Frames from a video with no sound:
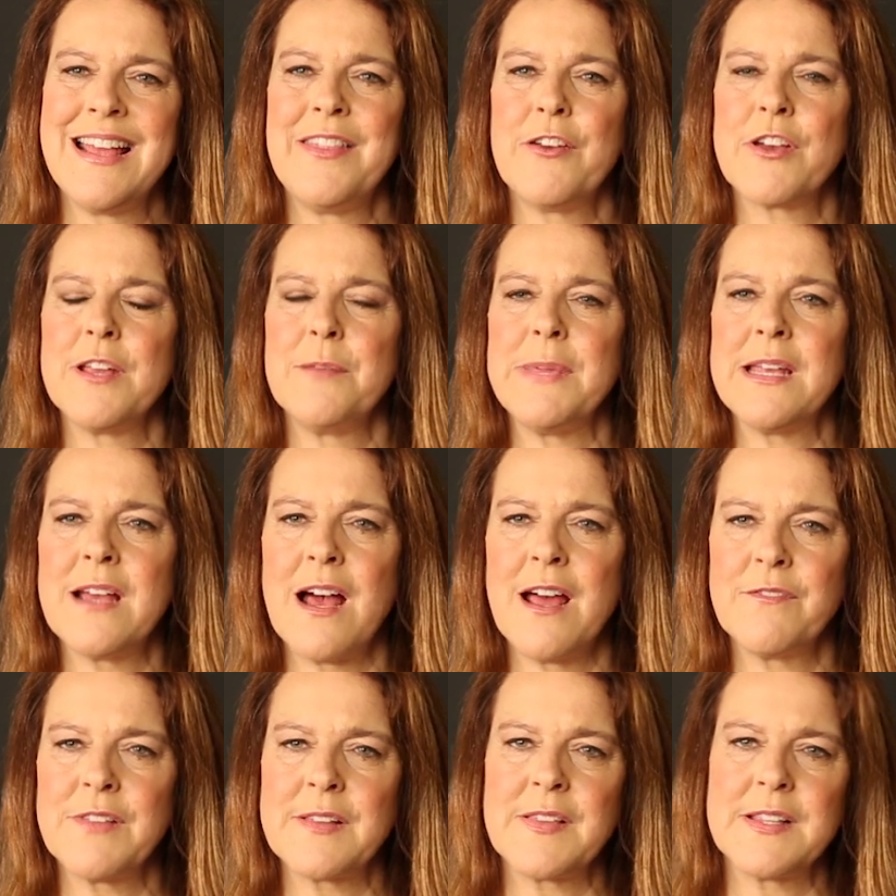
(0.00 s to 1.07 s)
There can be
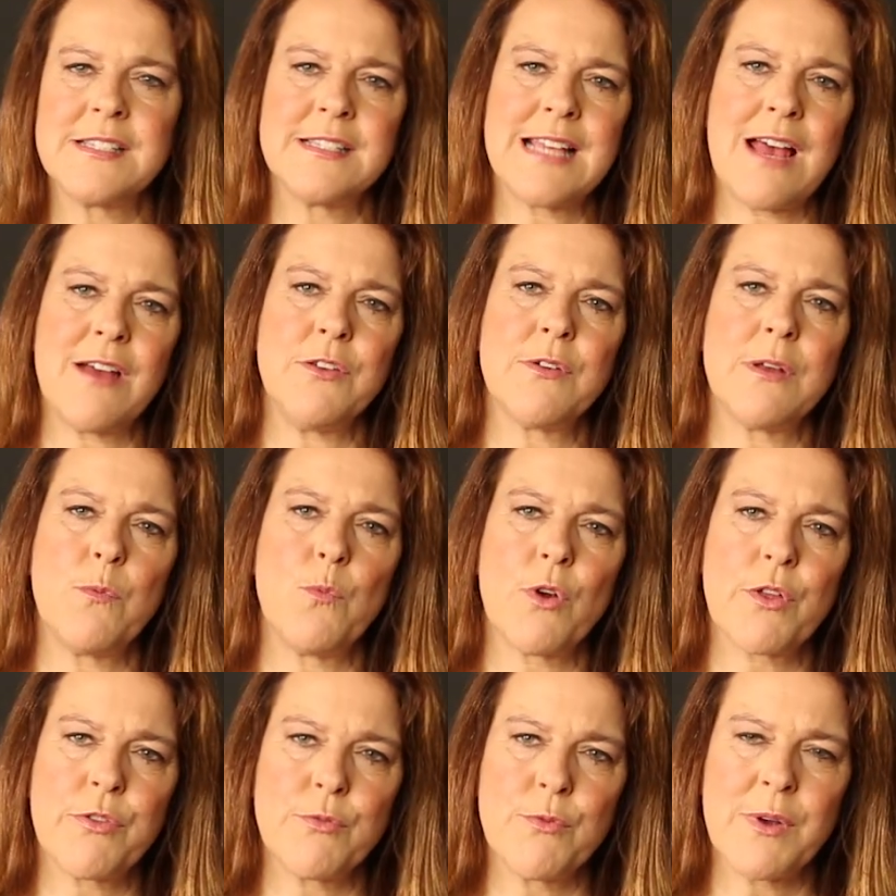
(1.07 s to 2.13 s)
conflict. This is how you can
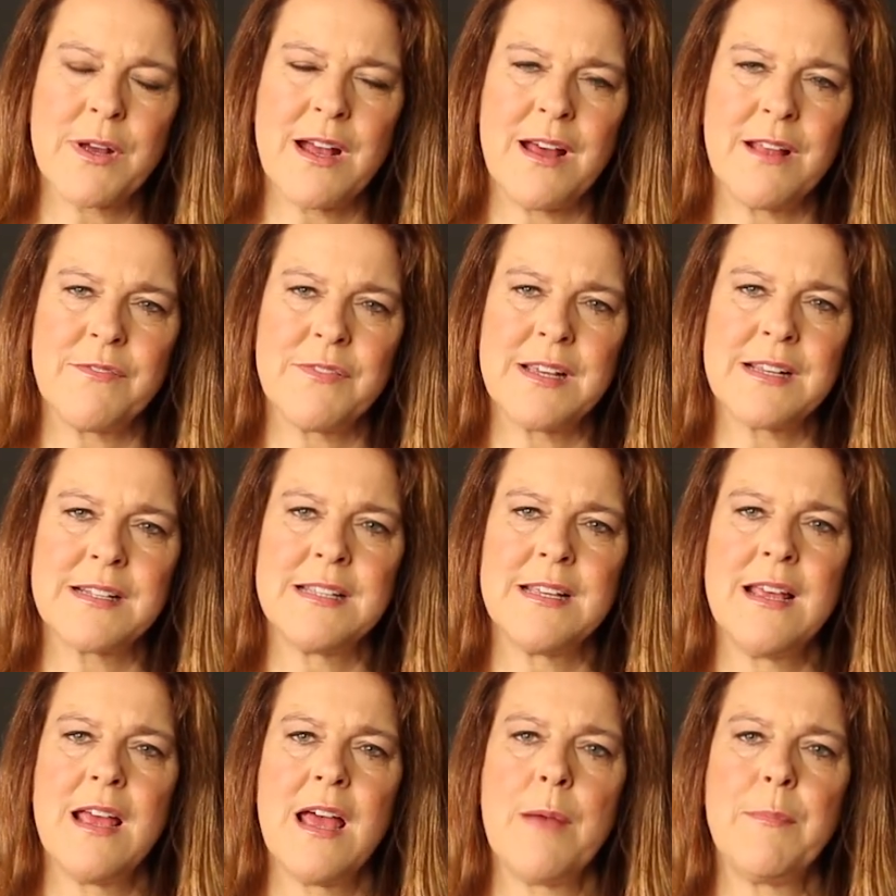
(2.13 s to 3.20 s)
work through a conflict.
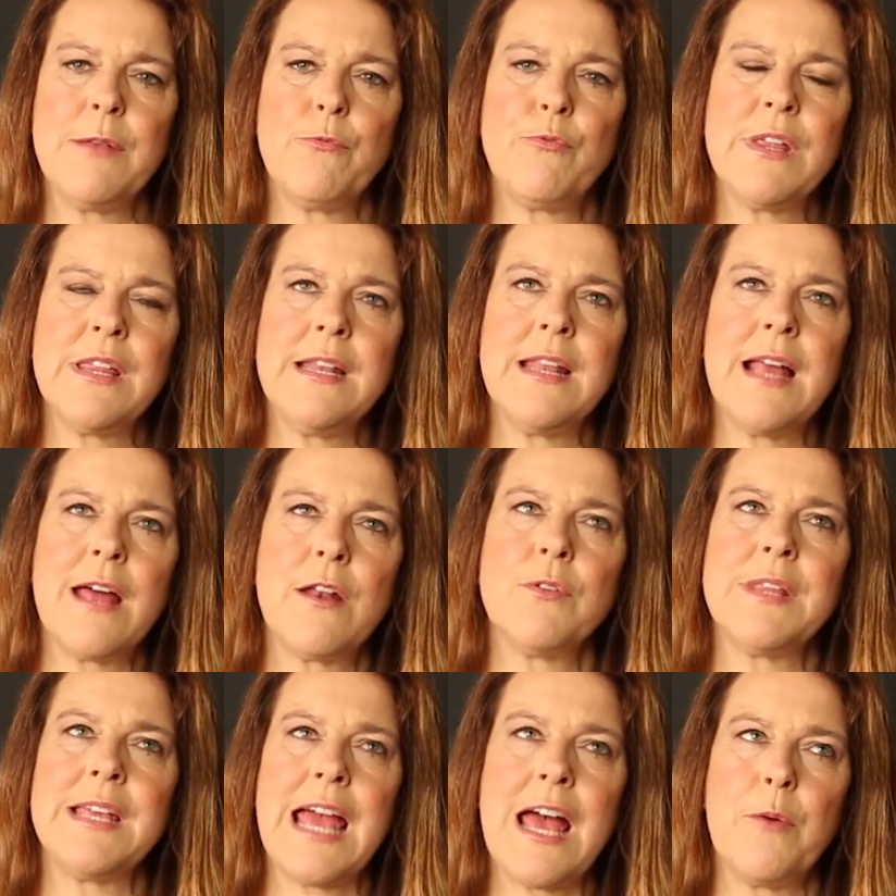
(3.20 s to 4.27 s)
I mean, really not
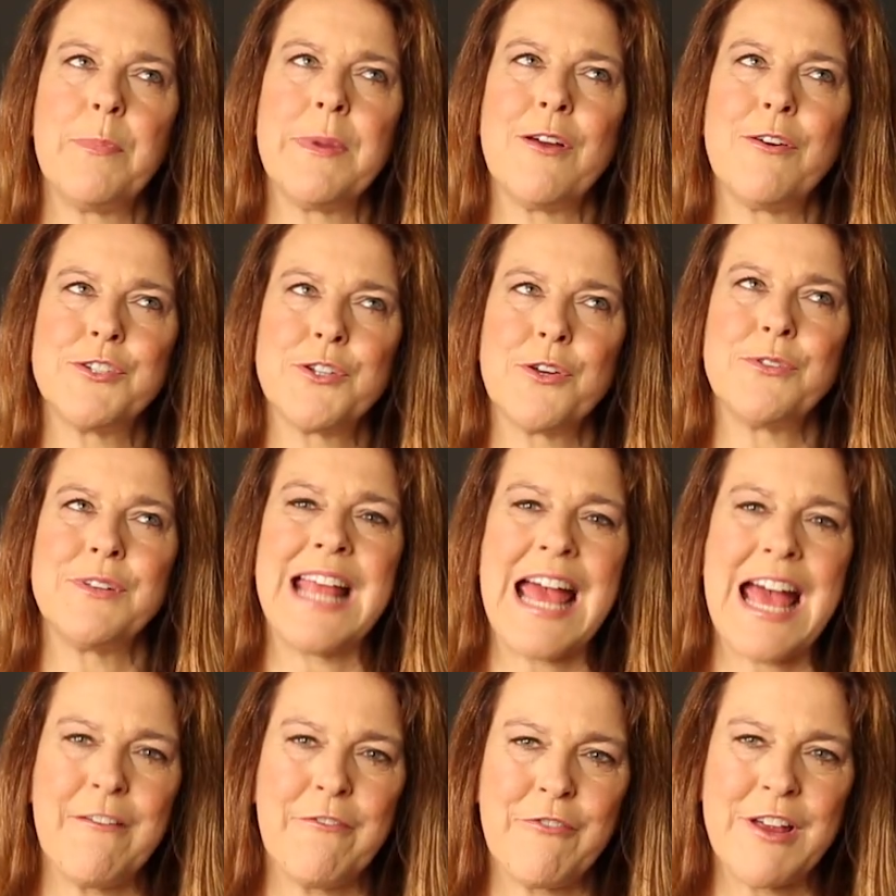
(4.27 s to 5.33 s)
only helping our children
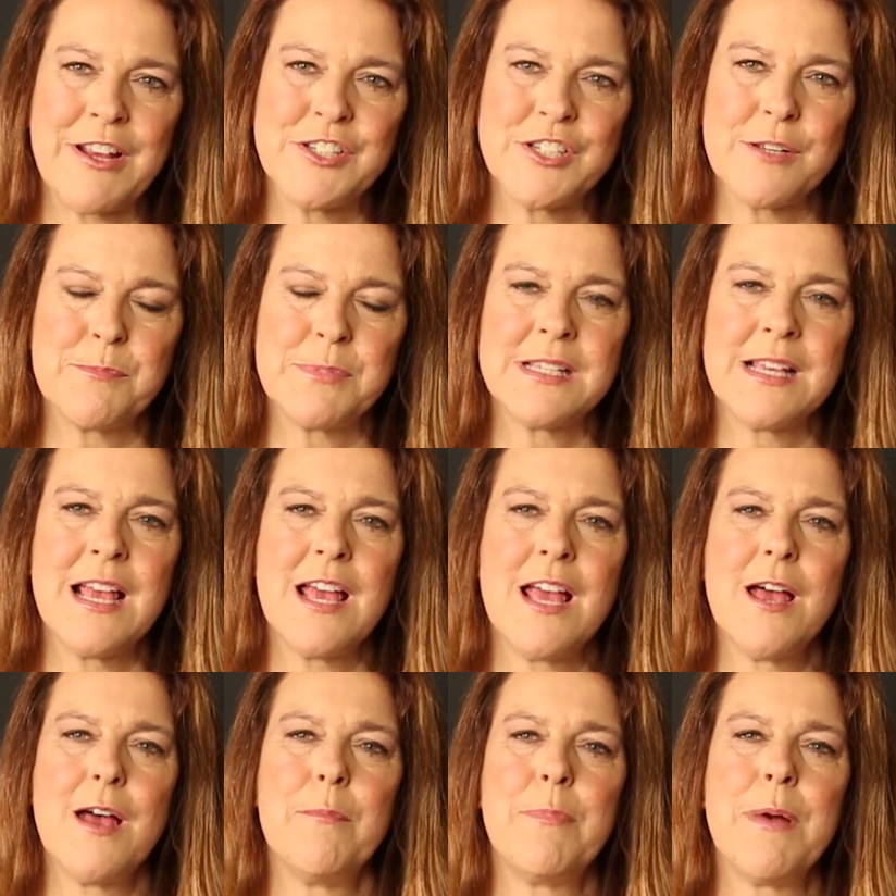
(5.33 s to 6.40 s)
have friendships,
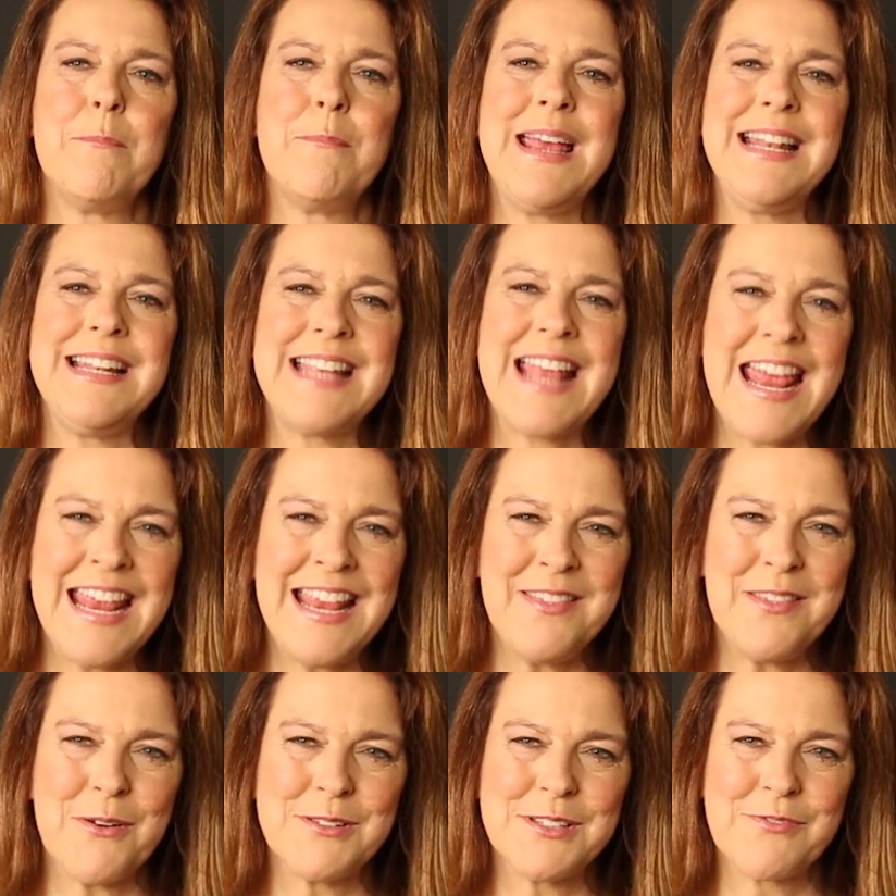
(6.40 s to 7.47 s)
but
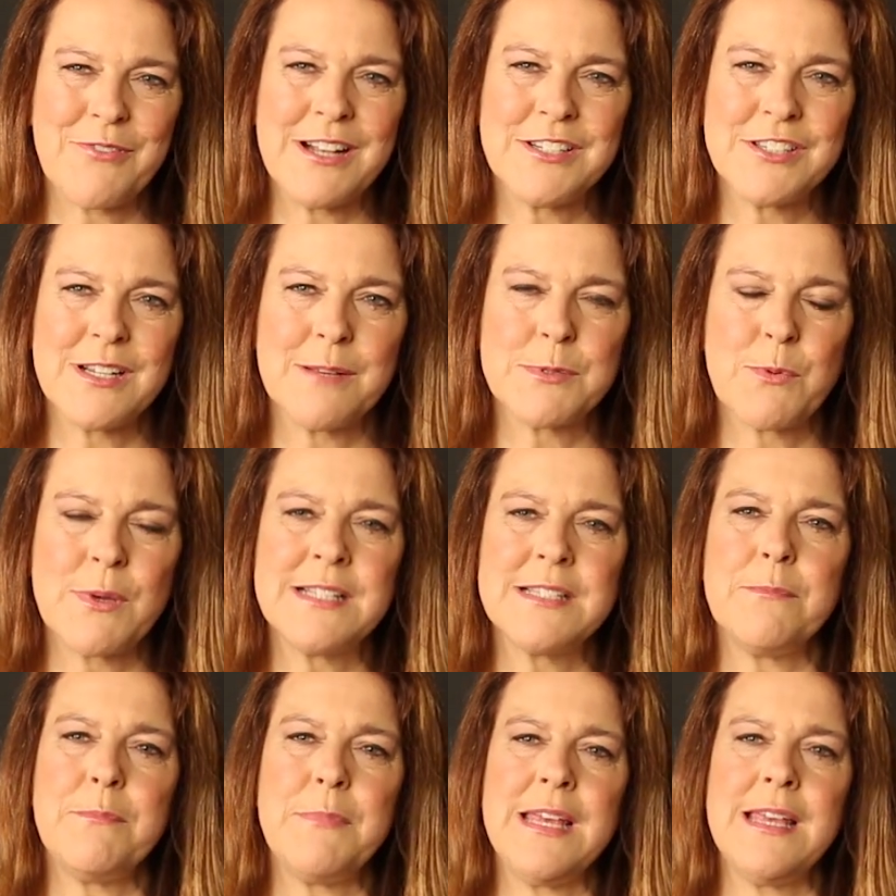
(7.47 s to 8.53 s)
maintain those friendships. What does
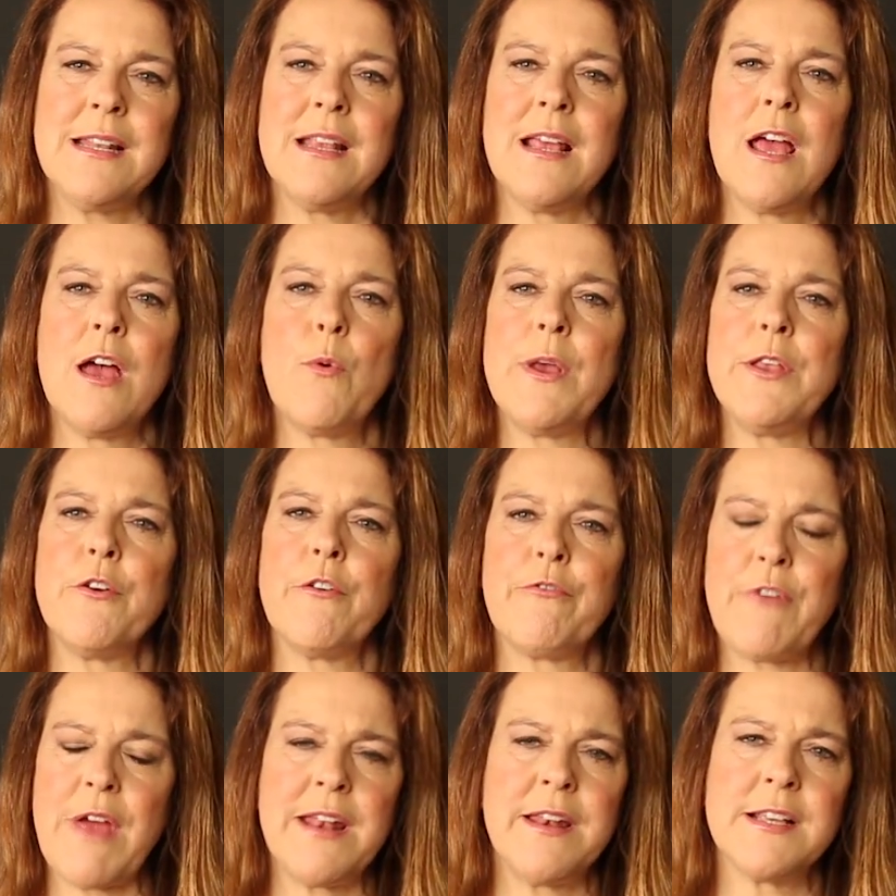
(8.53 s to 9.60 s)
it mean when your
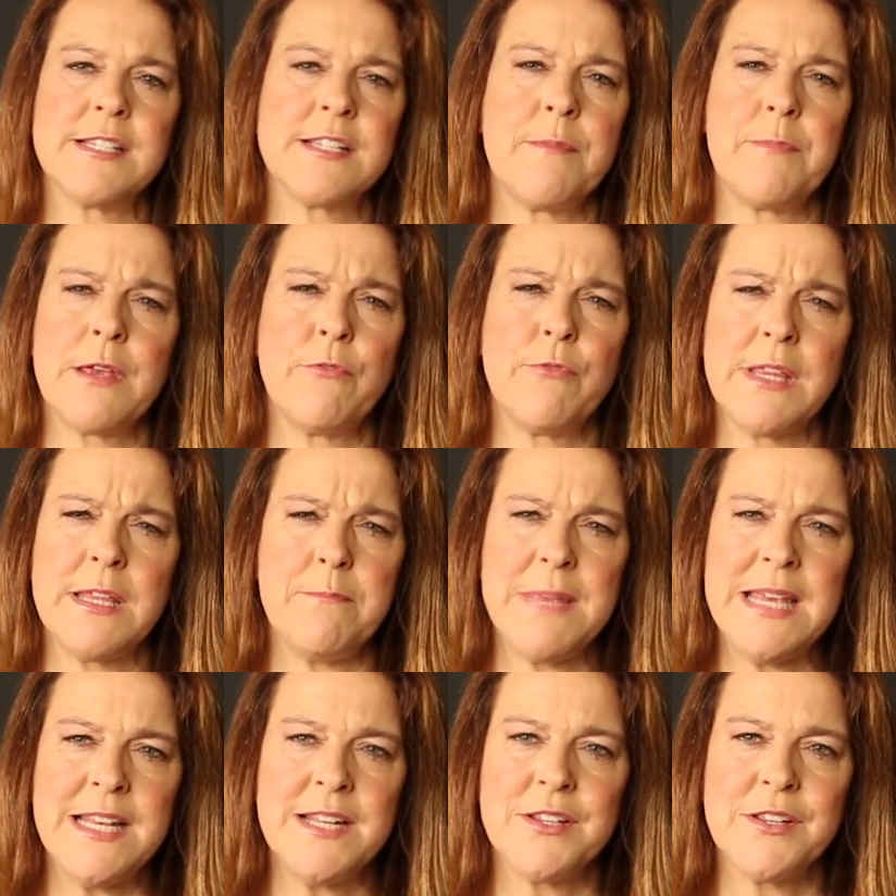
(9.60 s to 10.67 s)
friend does something really
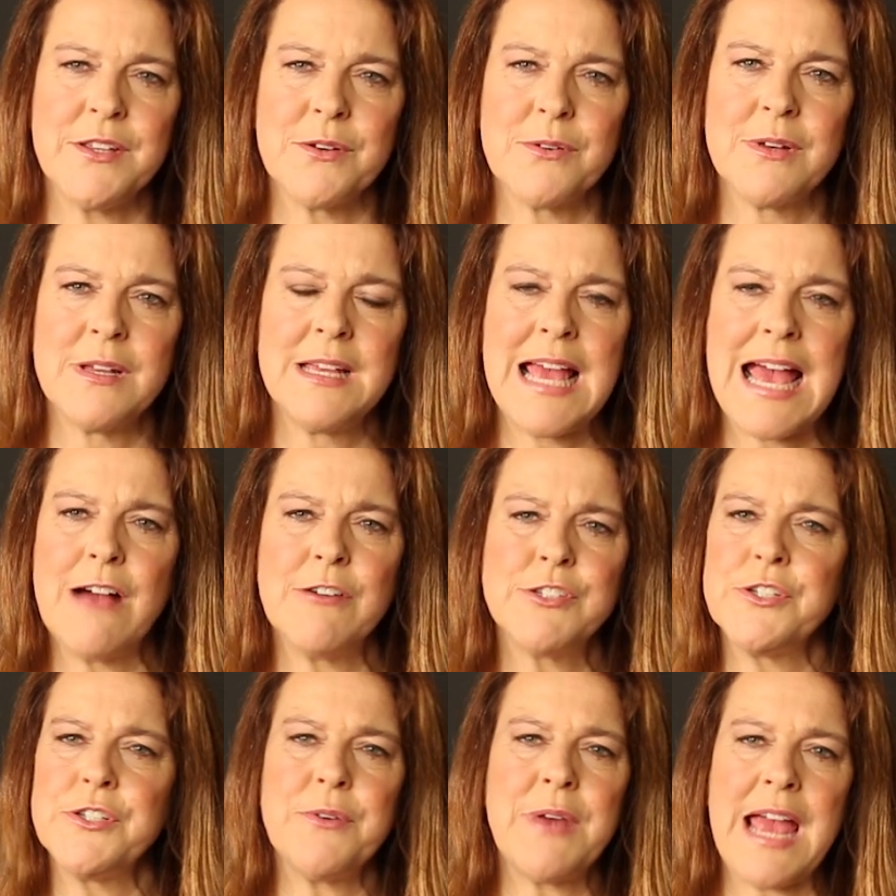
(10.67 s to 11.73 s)
mean to you? How
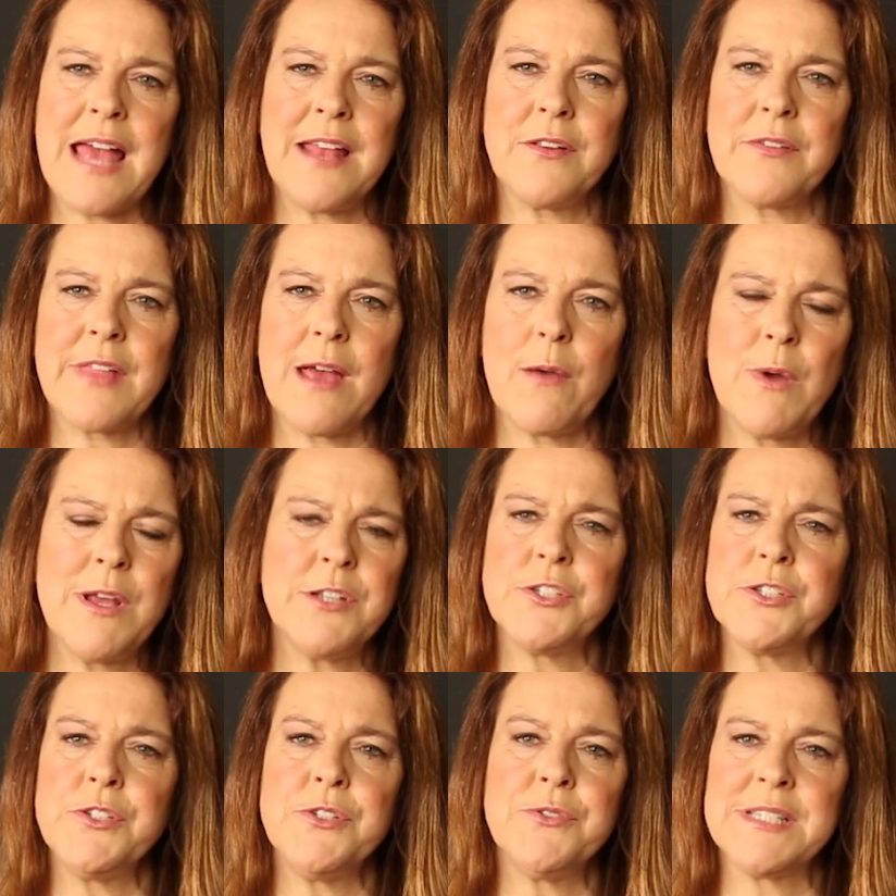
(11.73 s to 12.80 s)
should you handle that? What
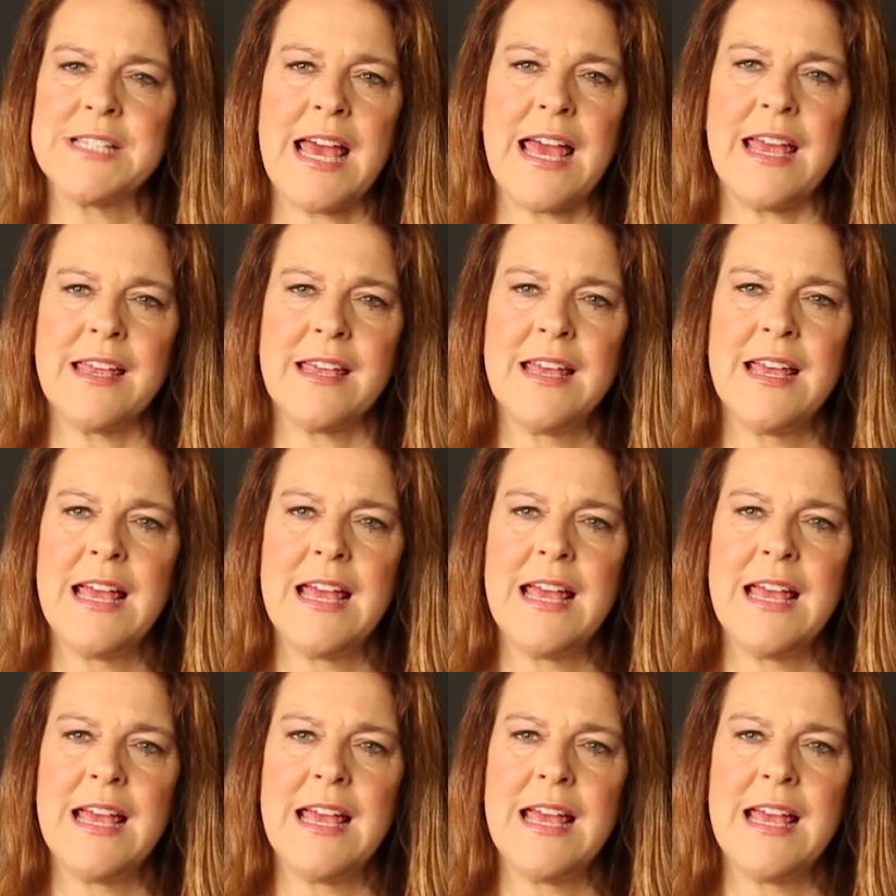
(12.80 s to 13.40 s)
should you say?